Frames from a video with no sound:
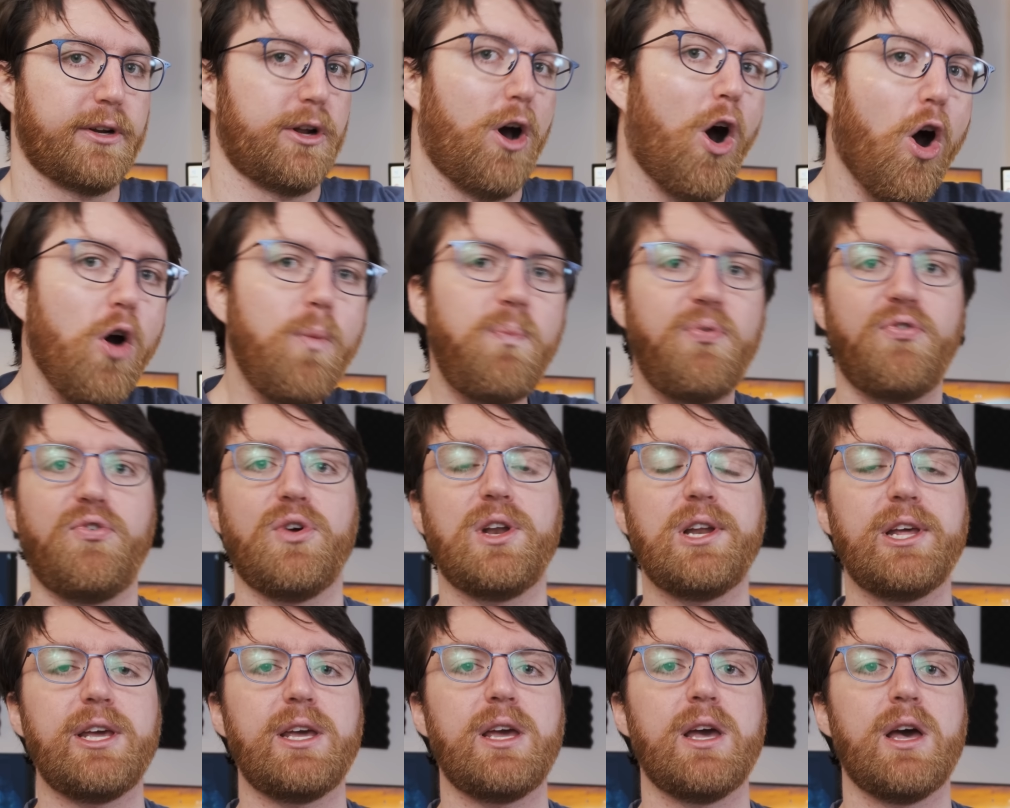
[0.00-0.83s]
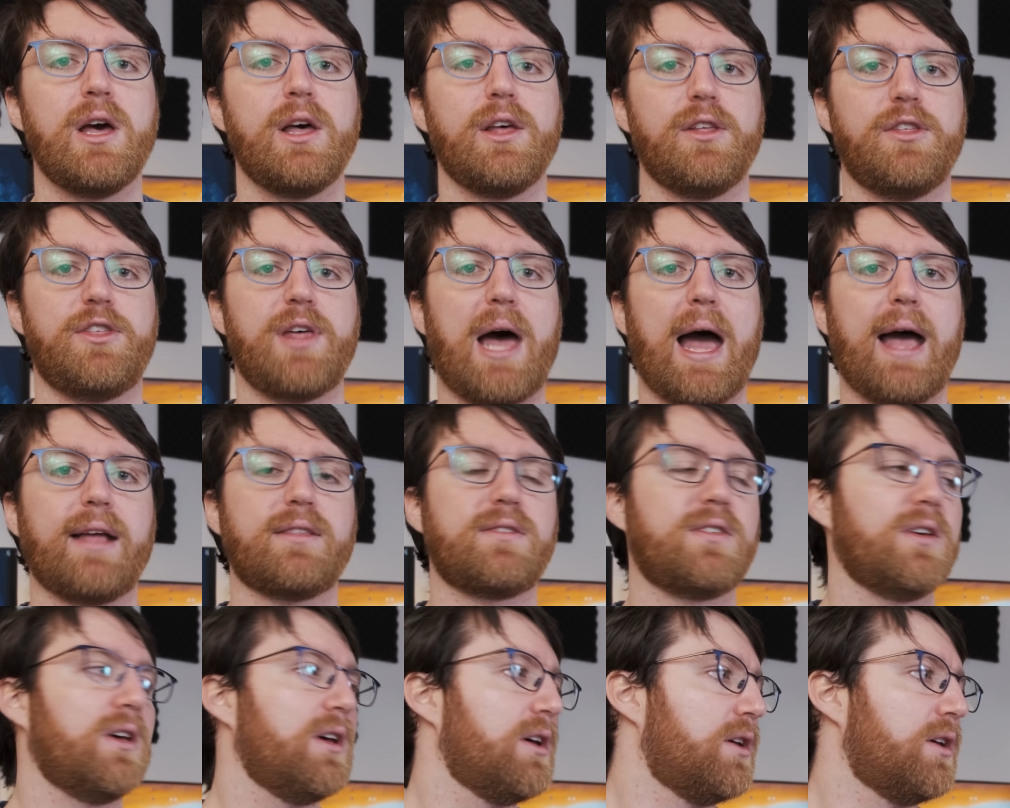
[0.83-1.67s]
Hopefully
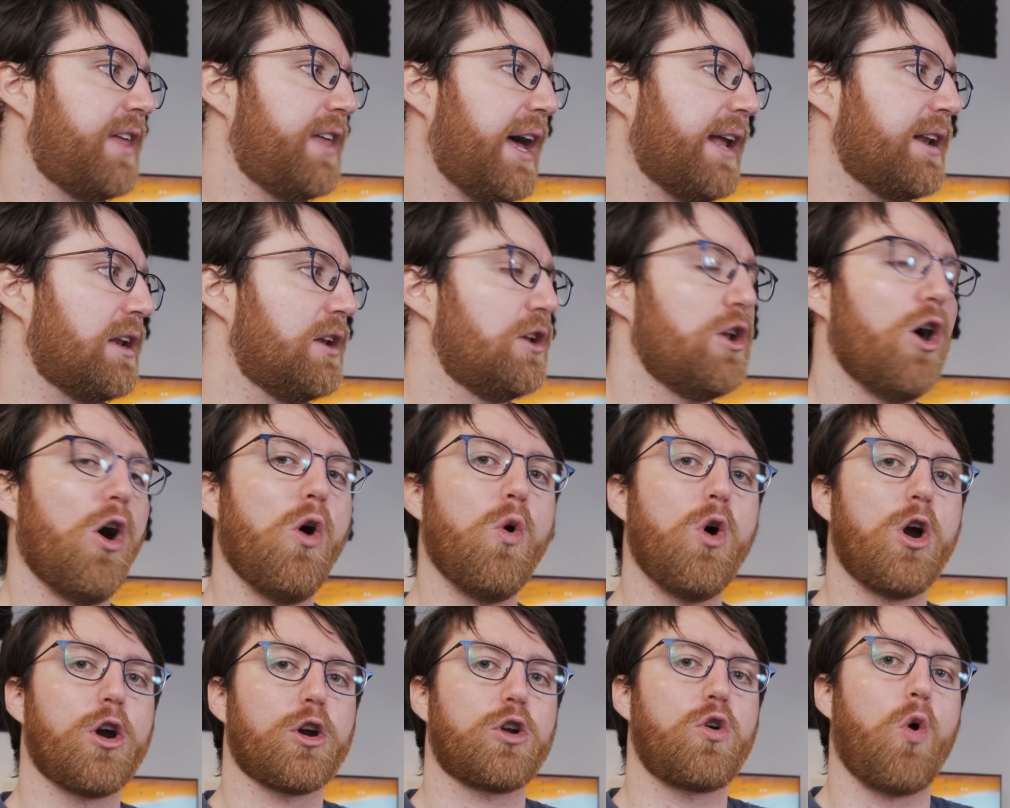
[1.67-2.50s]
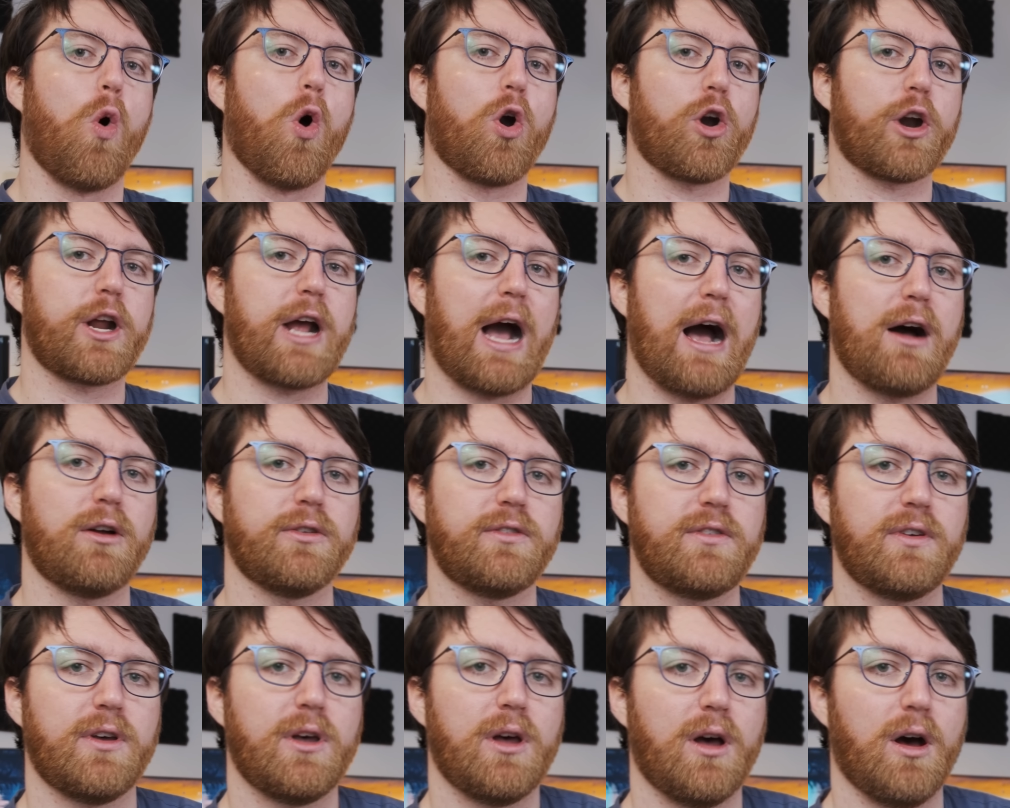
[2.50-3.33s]
that lower core
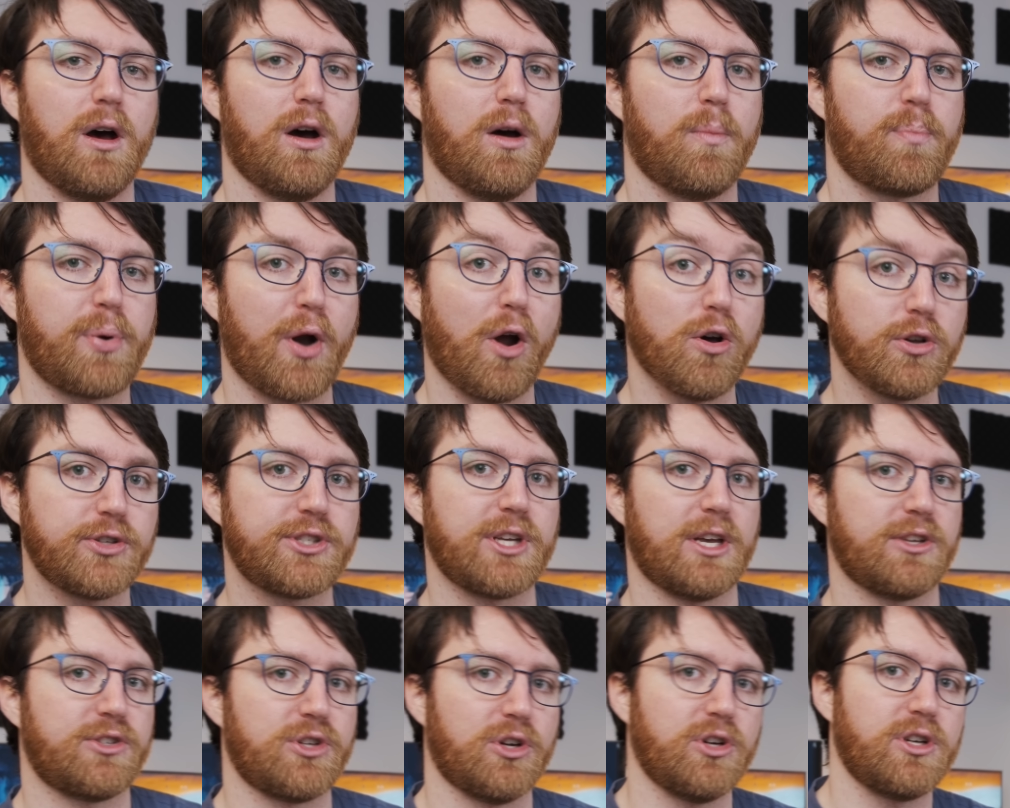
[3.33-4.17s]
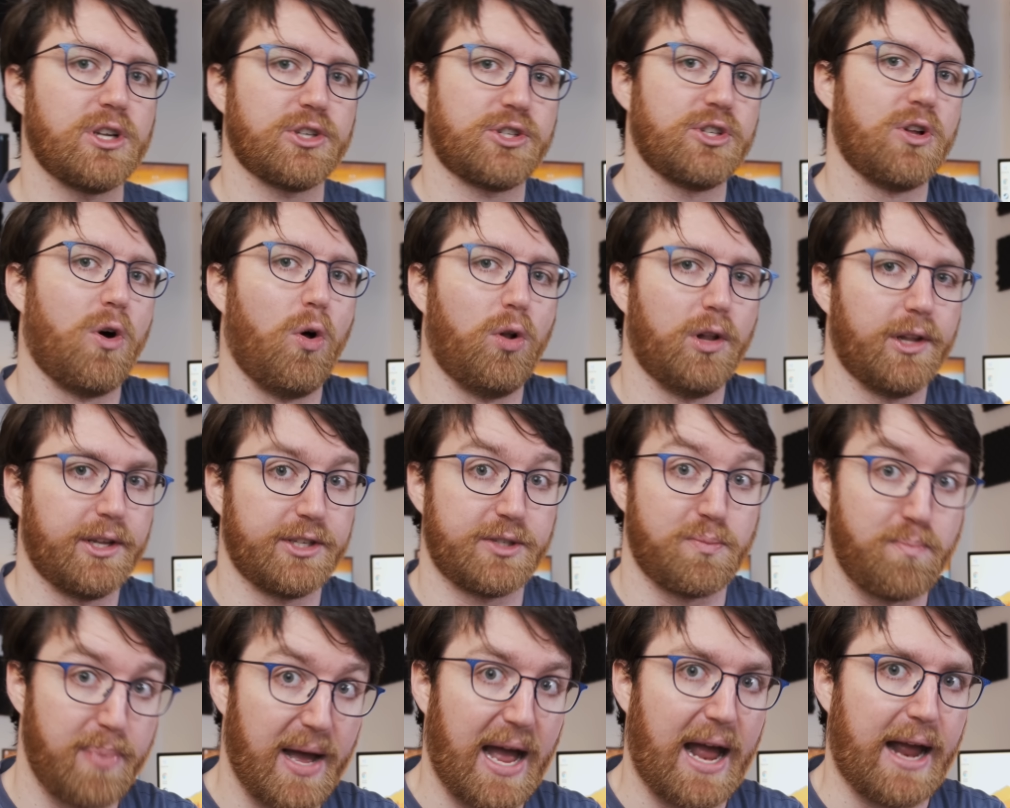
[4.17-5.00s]
count processor doesn't hold
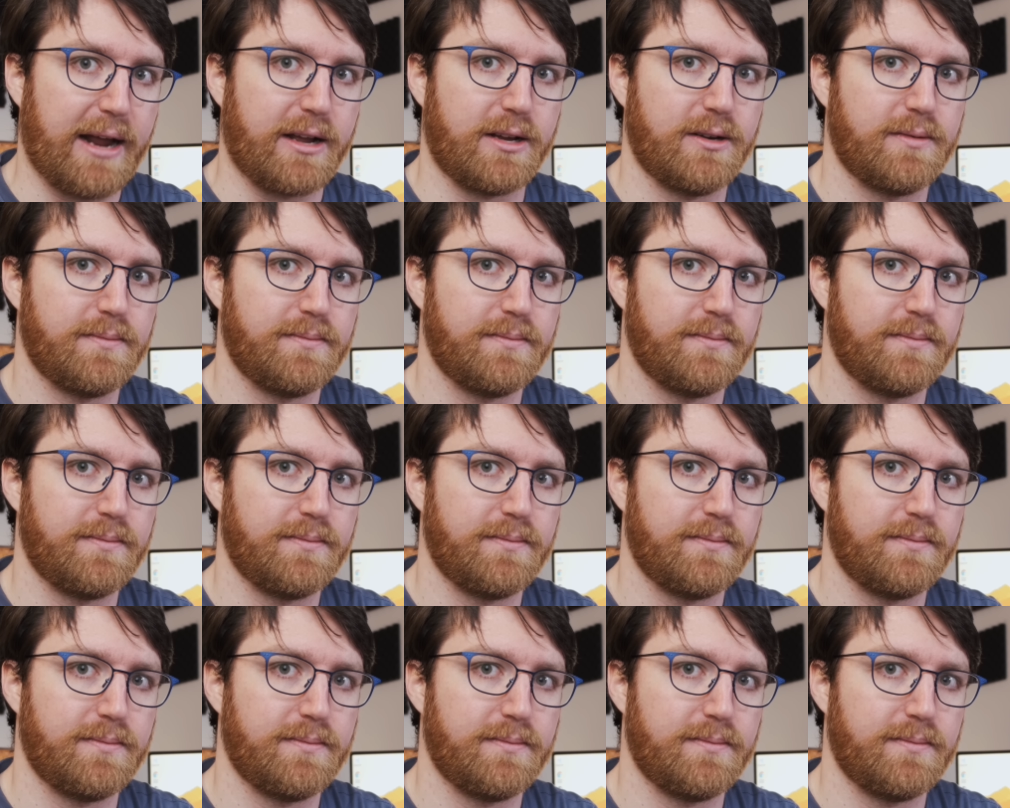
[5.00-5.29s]
us back.